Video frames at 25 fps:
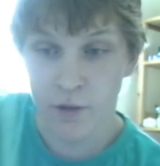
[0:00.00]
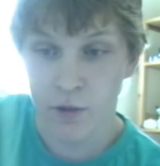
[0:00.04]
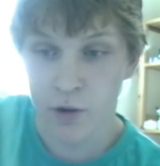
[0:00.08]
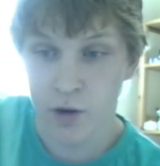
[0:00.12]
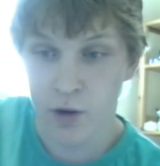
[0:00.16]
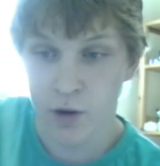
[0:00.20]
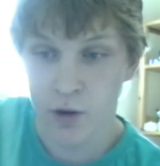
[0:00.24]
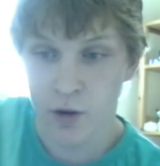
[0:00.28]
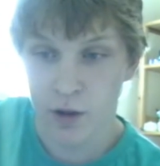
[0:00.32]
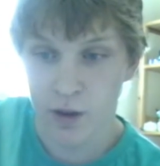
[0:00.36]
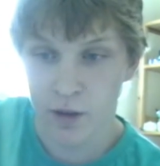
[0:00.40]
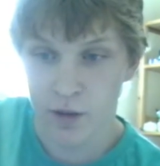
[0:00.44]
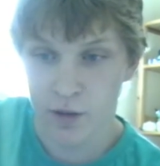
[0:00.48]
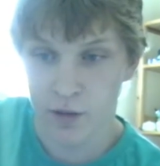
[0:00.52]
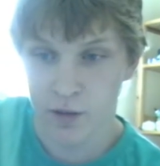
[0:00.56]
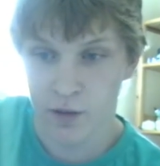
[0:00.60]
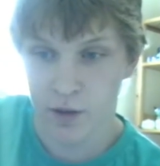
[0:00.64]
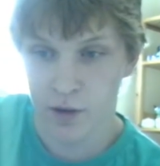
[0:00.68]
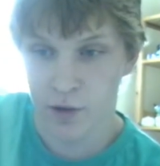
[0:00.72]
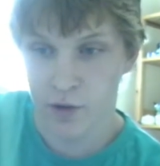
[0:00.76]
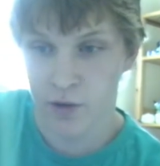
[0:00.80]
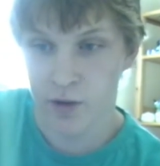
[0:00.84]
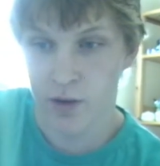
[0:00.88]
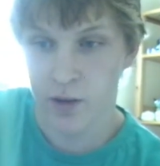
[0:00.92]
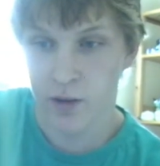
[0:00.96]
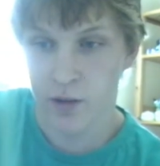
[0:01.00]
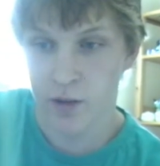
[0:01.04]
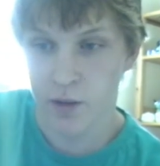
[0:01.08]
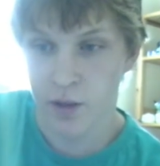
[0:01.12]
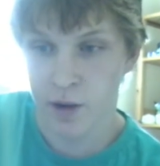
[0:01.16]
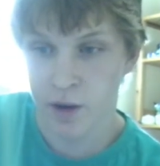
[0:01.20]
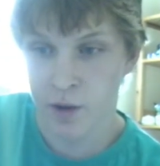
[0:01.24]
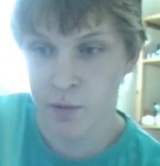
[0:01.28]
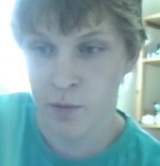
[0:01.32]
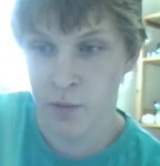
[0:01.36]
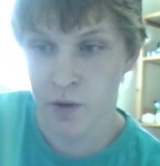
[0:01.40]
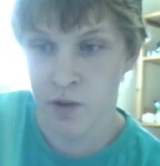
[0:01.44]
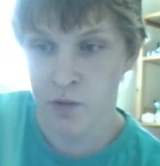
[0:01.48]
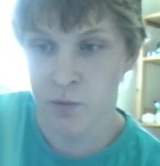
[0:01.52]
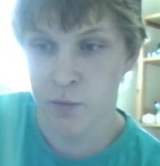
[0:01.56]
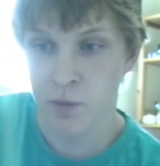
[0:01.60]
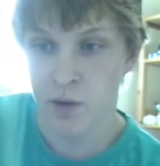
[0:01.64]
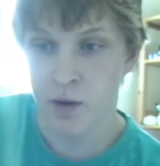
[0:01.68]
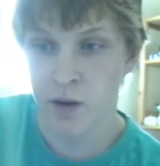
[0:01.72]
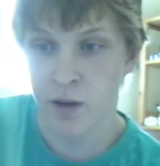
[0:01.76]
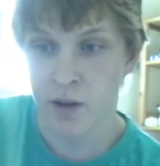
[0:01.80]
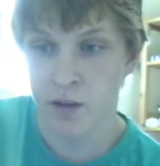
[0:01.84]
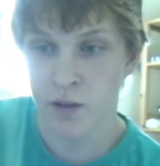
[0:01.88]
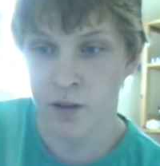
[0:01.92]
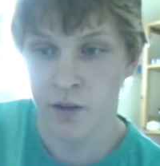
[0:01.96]
unnecessary, then it must be
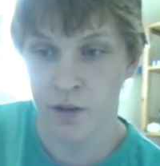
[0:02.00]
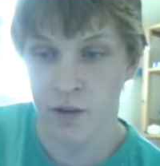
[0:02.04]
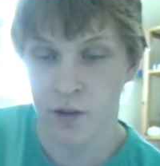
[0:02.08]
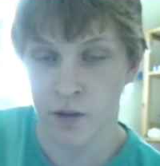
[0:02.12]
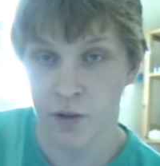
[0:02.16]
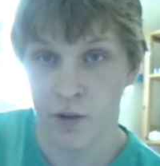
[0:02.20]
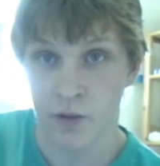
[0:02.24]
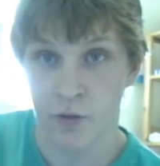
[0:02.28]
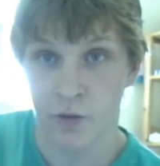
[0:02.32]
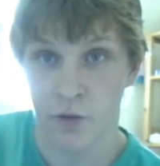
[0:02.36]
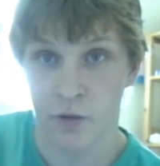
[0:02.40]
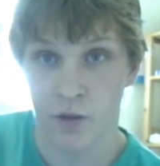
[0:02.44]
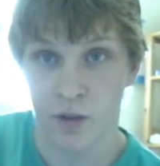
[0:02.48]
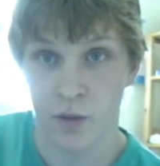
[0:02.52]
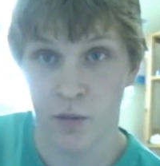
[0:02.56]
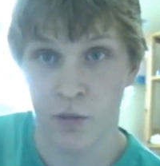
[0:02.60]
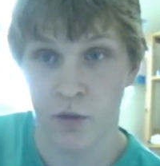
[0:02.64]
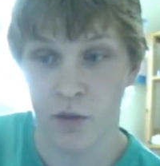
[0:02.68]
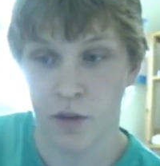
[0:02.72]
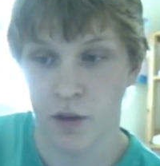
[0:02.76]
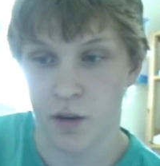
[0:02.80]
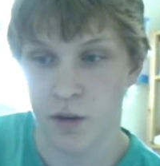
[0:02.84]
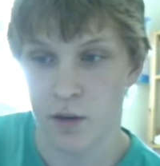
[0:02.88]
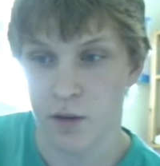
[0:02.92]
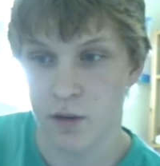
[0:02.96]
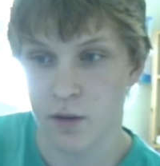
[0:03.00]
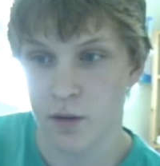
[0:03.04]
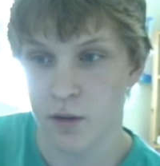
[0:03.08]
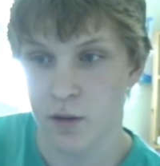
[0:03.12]
necessary for something.